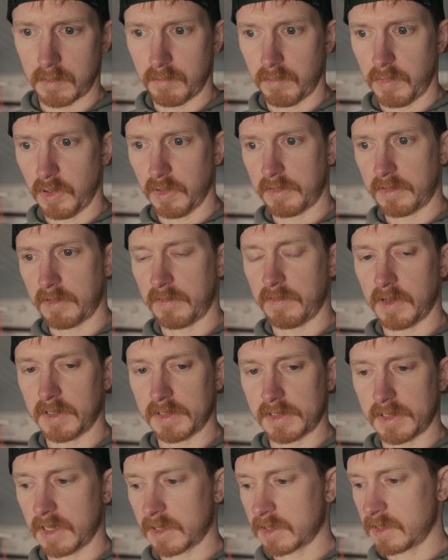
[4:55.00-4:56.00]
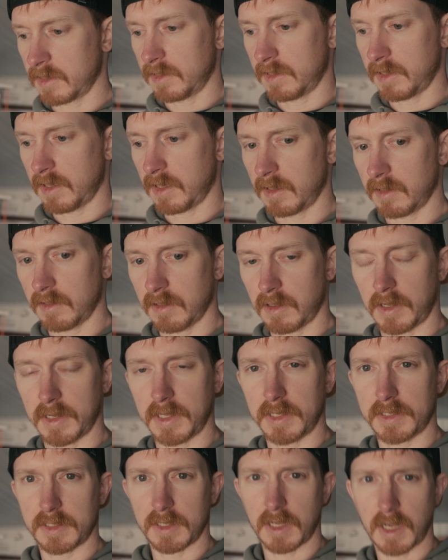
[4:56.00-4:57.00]
both the front sections in on
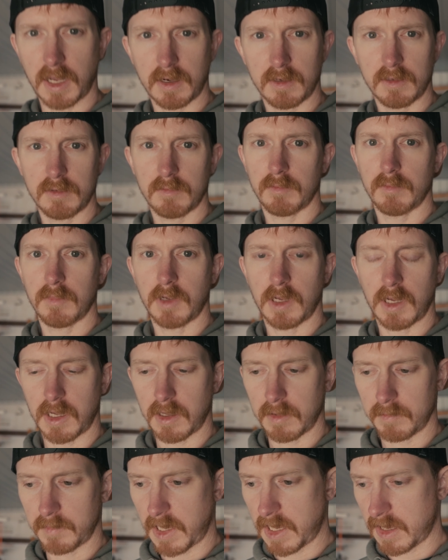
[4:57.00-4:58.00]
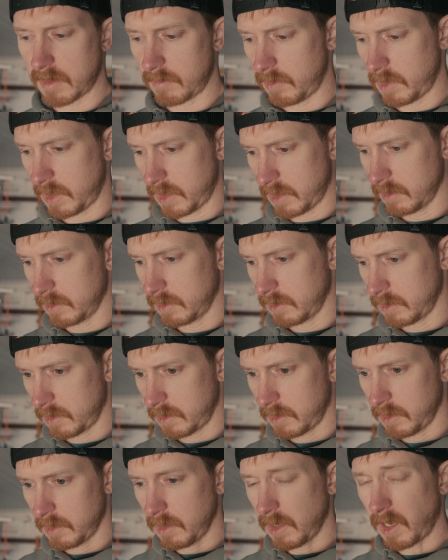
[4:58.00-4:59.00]
each side, A and B.
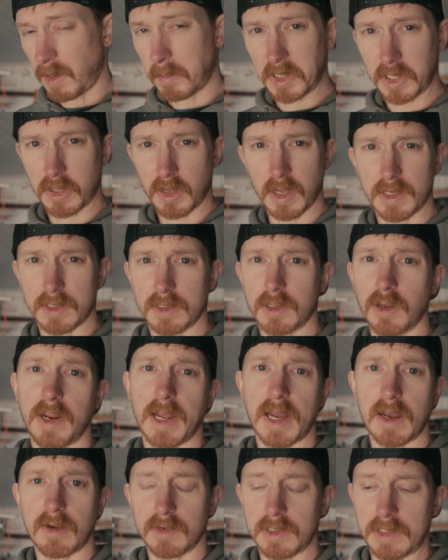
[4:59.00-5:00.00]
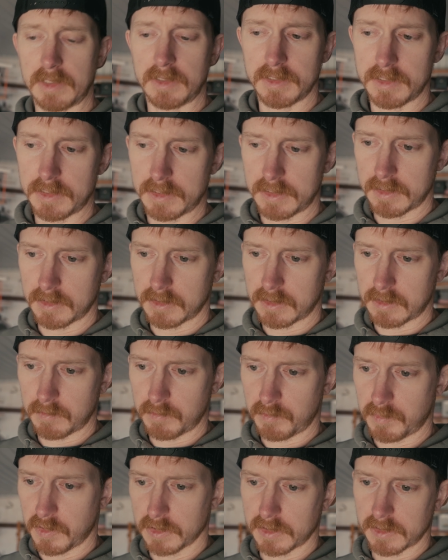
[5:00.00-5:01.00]
I'm going to go ahead and go down and
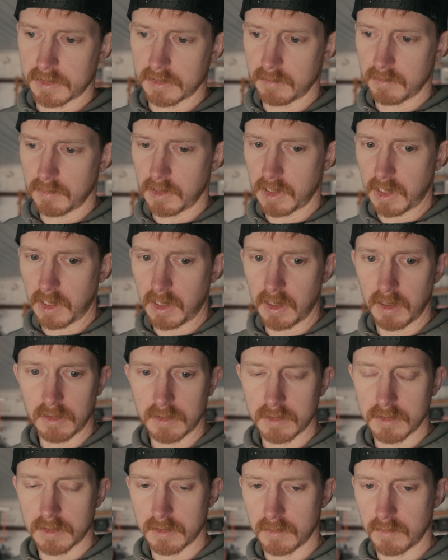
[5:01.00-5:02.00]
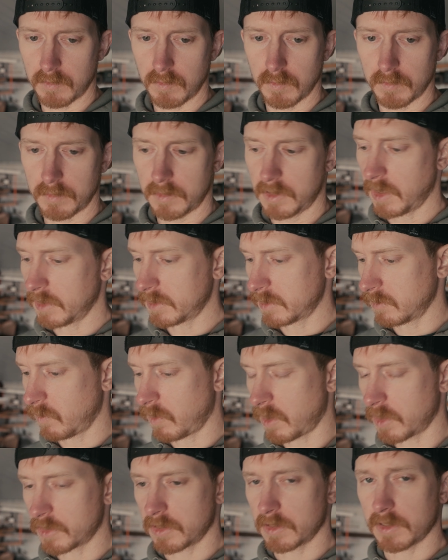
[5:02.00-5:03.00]
put some nuts and
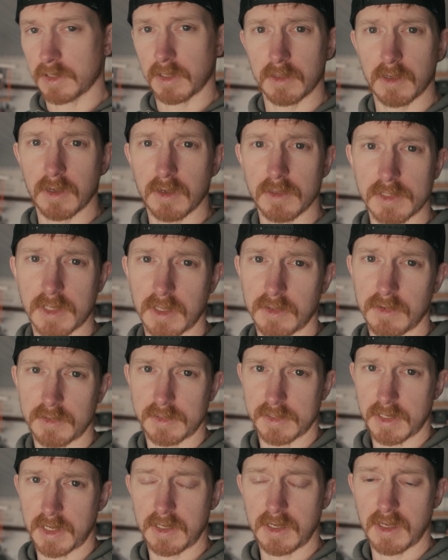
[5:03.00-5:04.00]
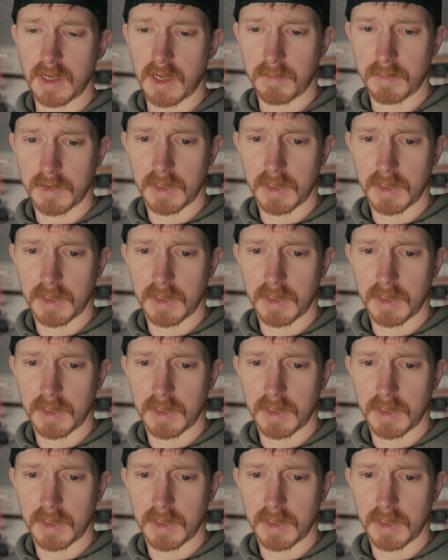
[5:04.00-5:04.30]
washers on those, get those tightened up,